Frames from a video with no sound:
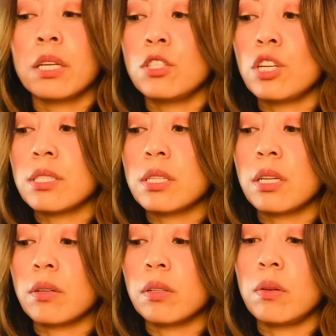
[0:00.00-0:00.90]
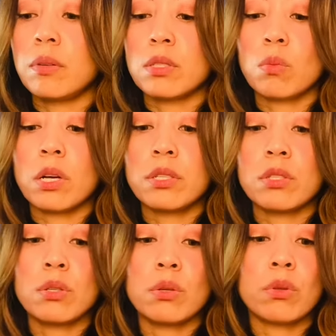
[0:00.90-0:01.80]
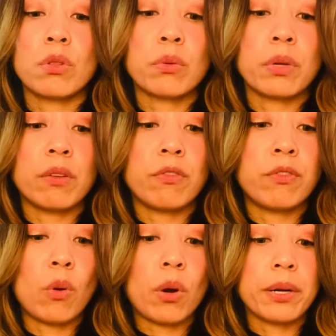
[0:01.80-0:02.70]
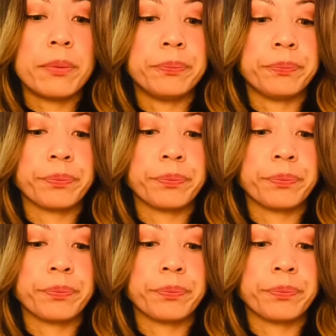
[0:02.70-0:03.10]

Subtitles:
Just here alone is 1, 2, 3, 4,